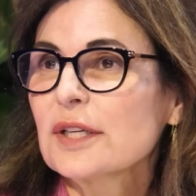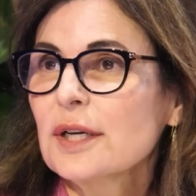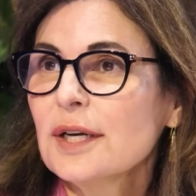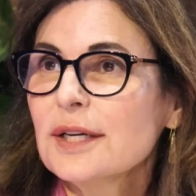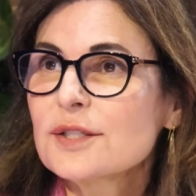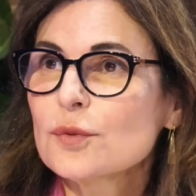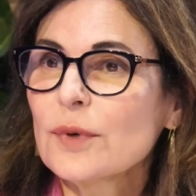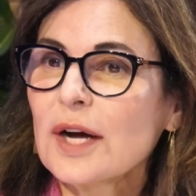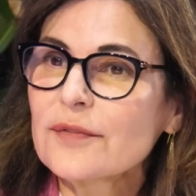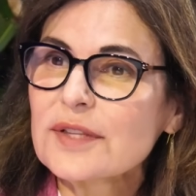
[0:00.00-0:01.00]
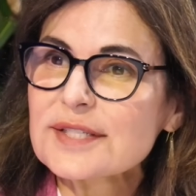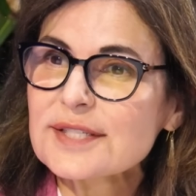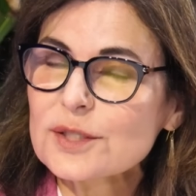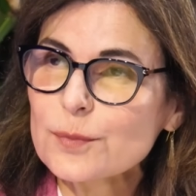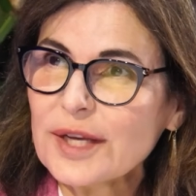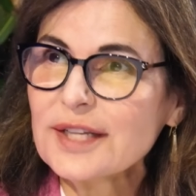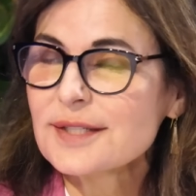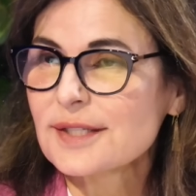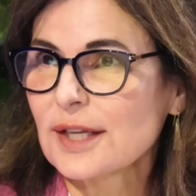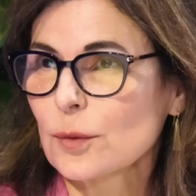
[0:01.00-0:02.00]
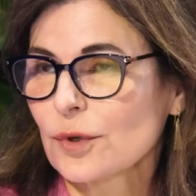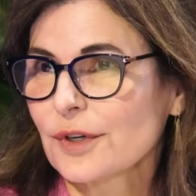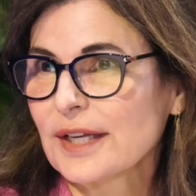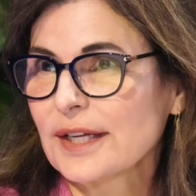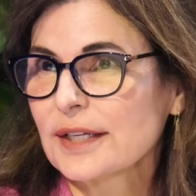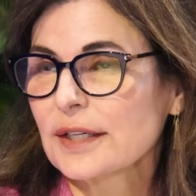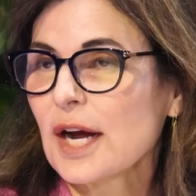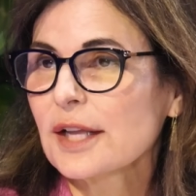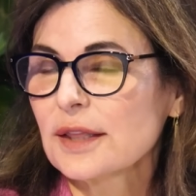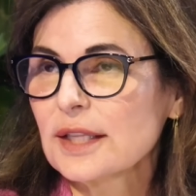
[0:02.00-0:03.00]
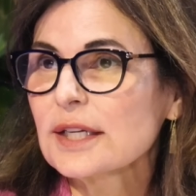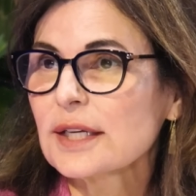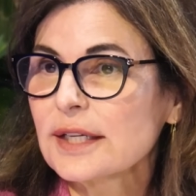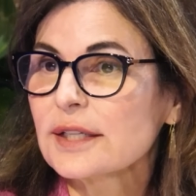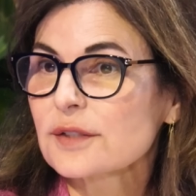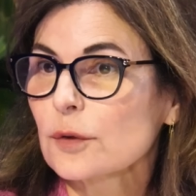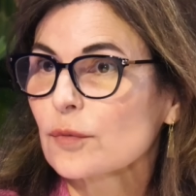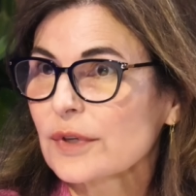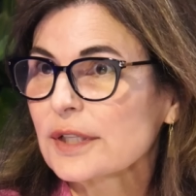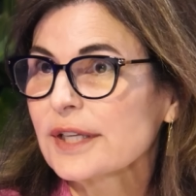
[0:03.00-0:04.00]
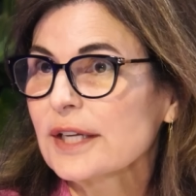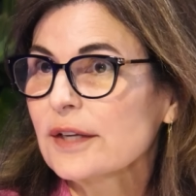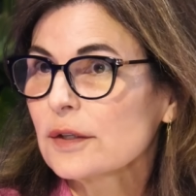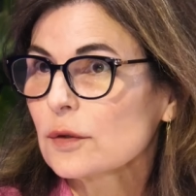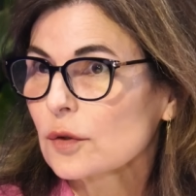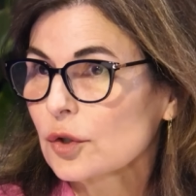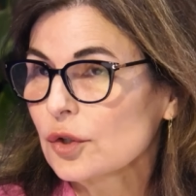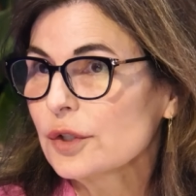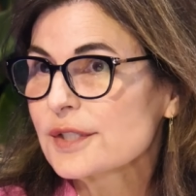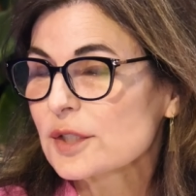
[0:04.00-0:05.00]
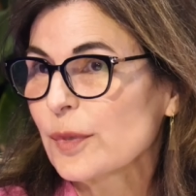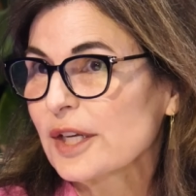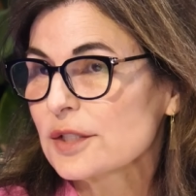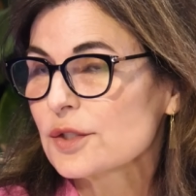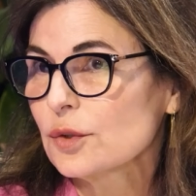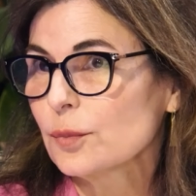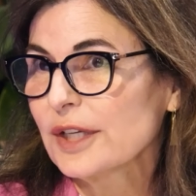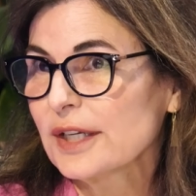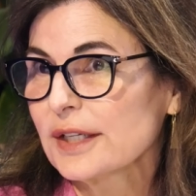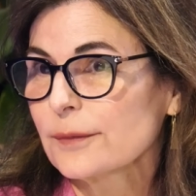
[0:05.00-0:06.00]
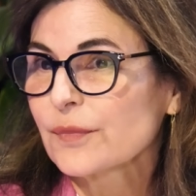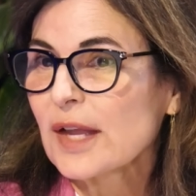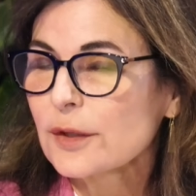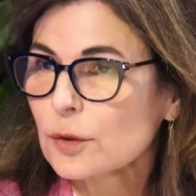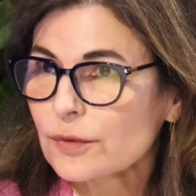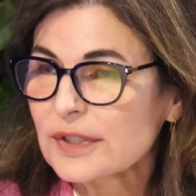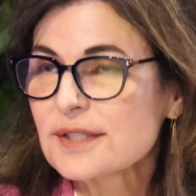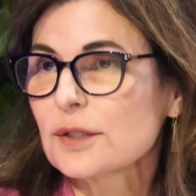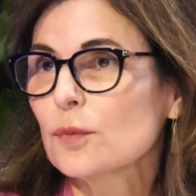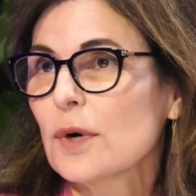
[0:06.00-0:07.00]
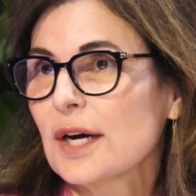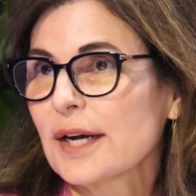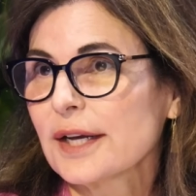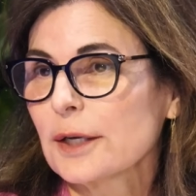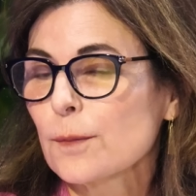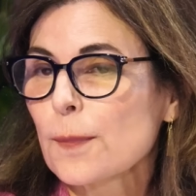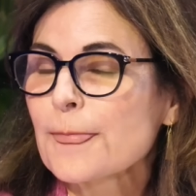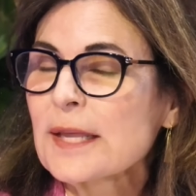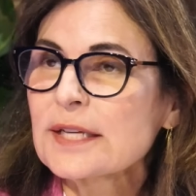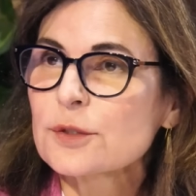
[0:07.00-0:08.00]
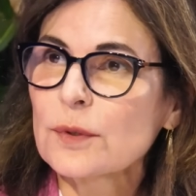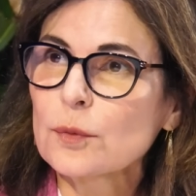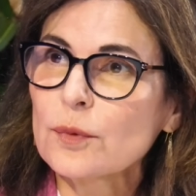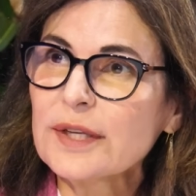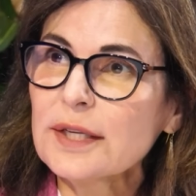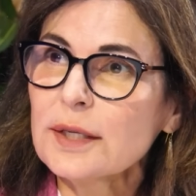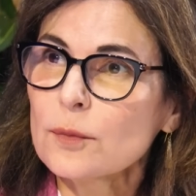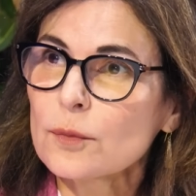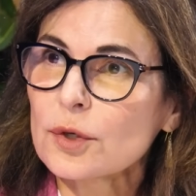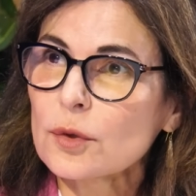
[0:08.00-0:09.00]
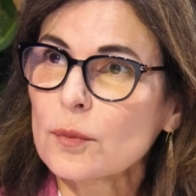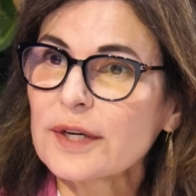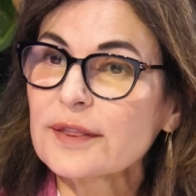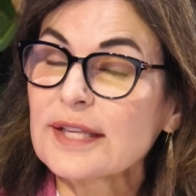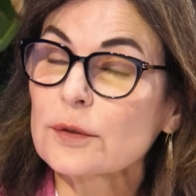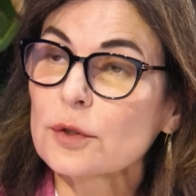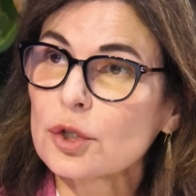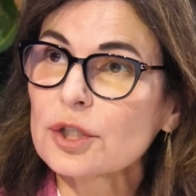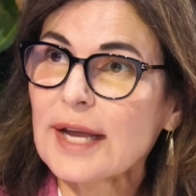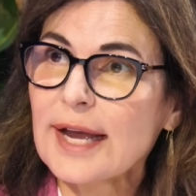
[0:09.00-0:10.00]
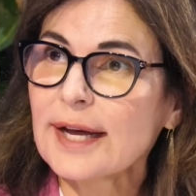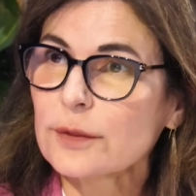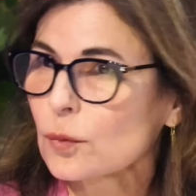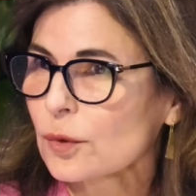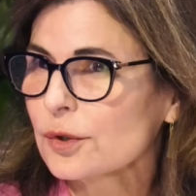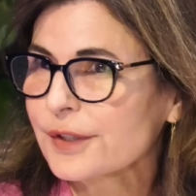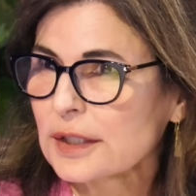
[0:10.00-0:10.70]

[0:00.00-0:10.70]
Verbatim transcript: because of the space that we're in, I think it is a really good space to be in. And the reason why is when we work with and look at the World